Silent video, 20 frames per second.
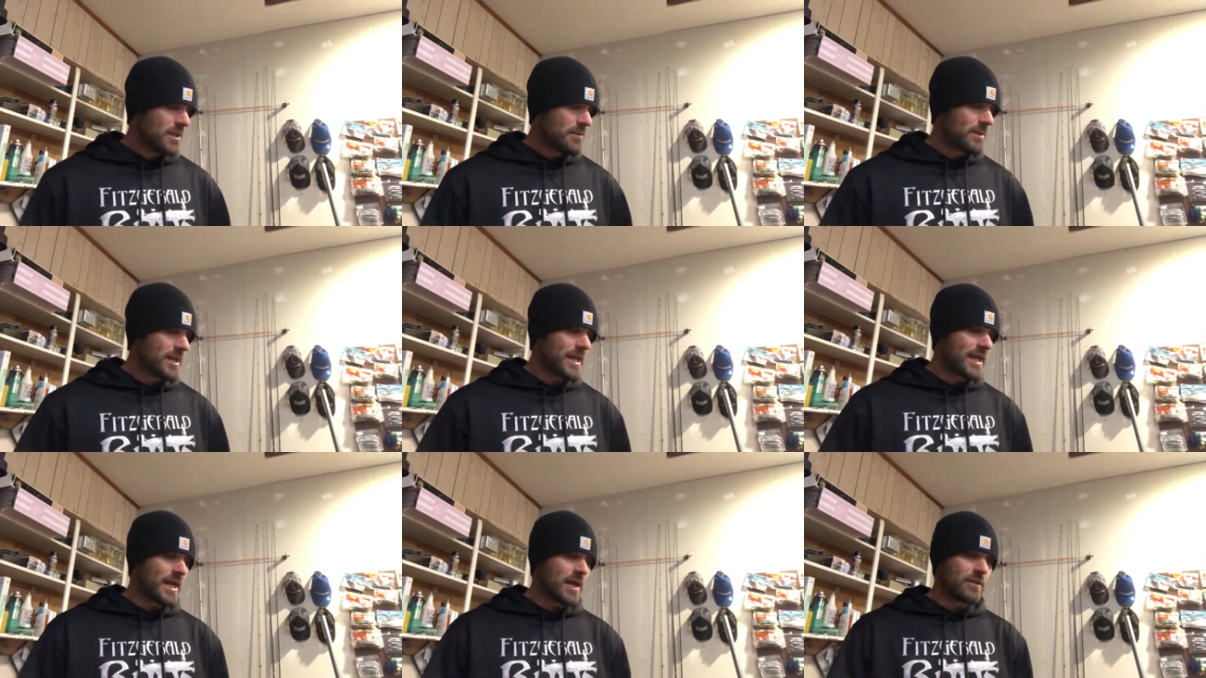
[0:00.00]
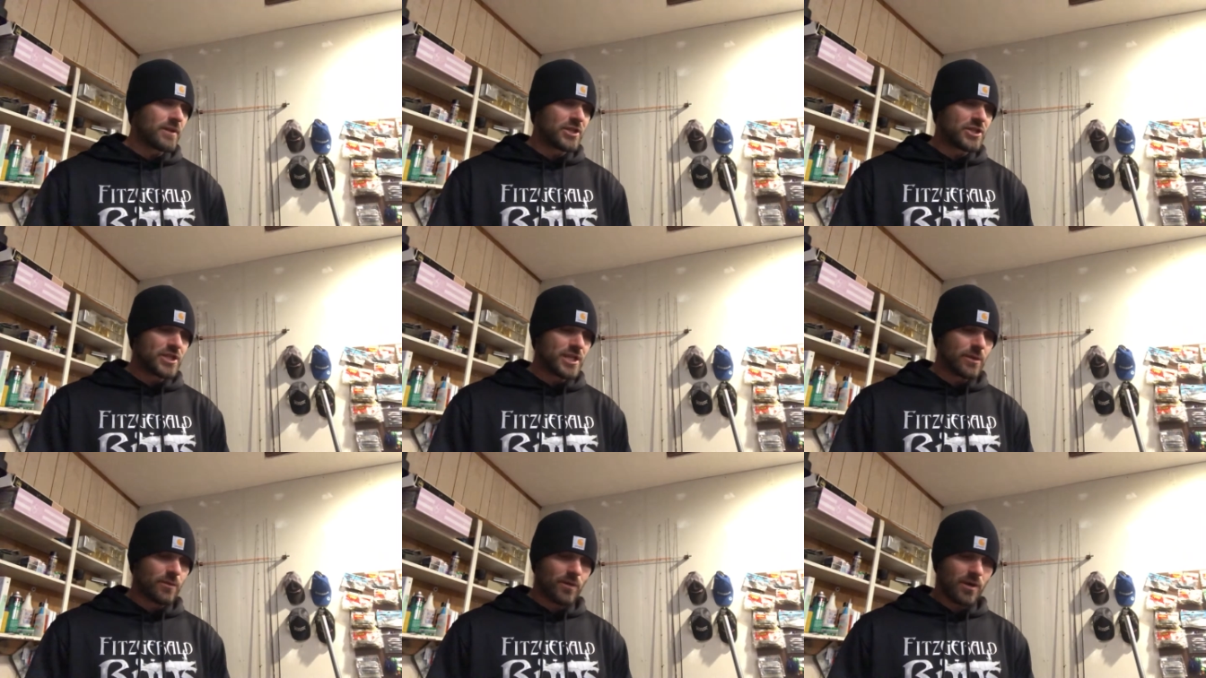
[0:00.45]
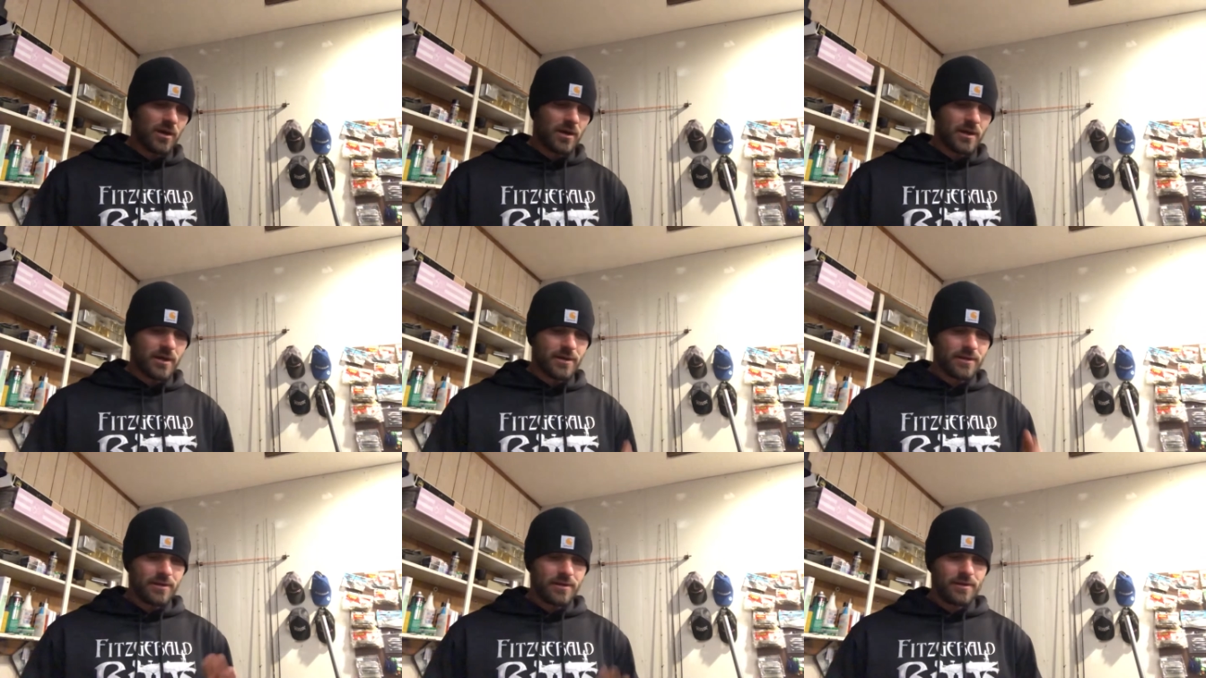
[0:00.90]
anyhow, the jig
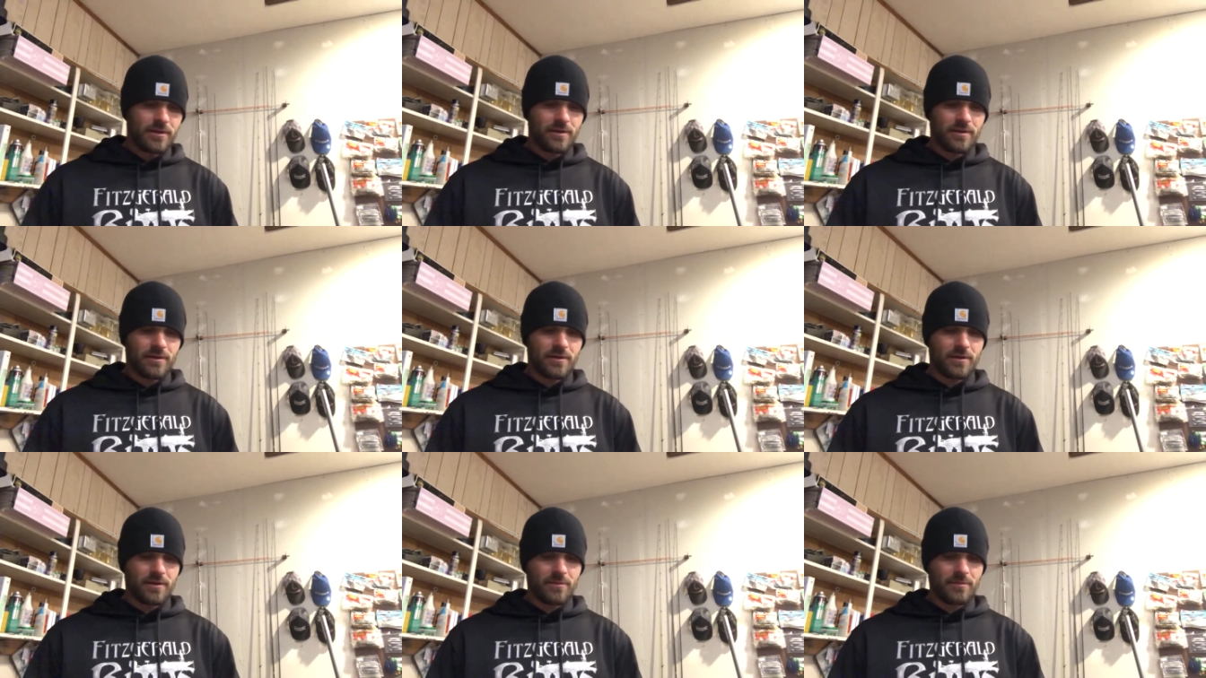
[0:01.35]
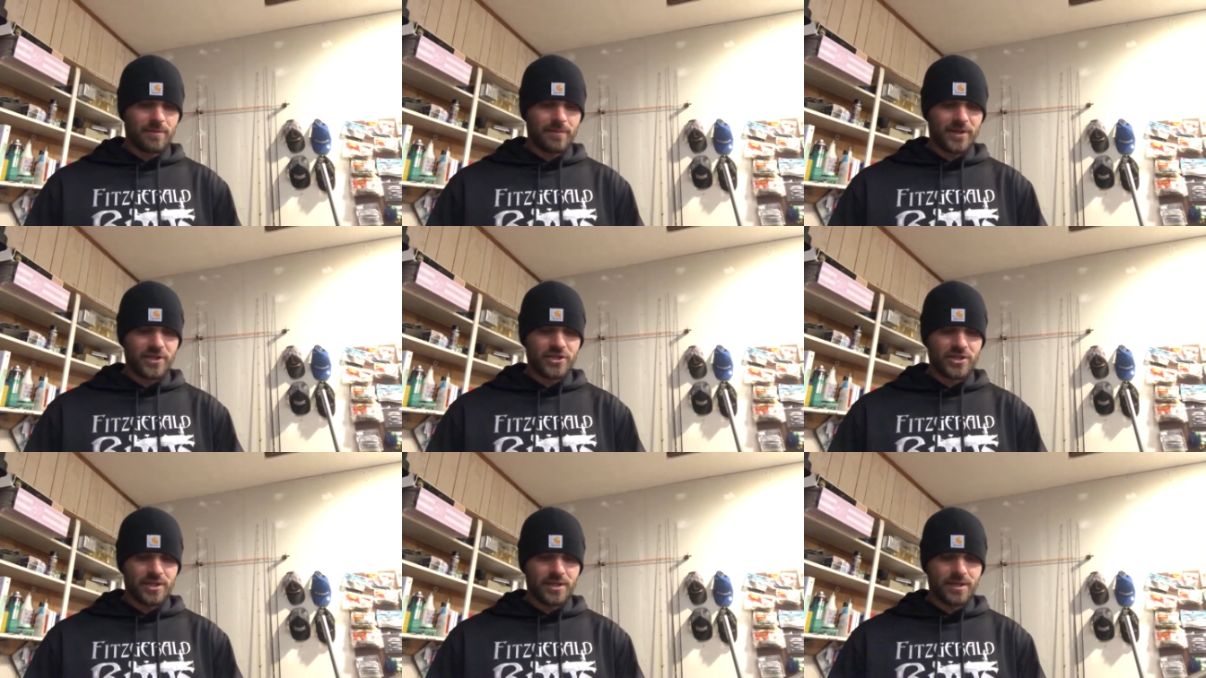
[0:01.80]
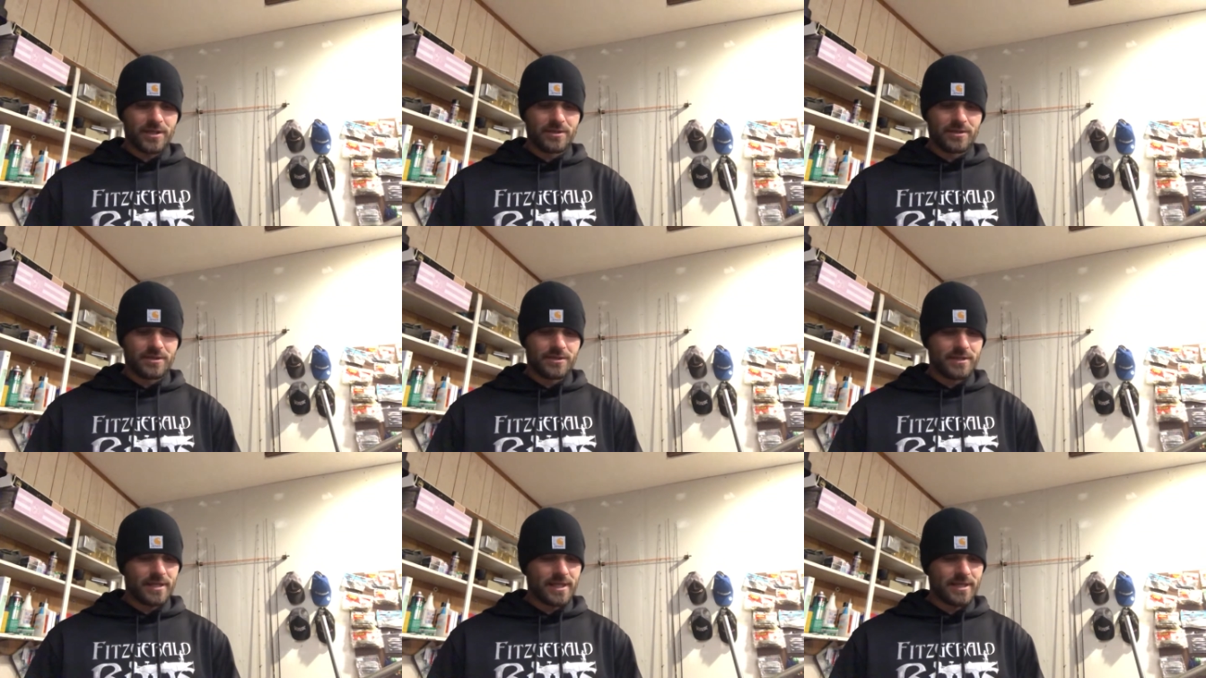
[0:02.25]
rod, my jigs,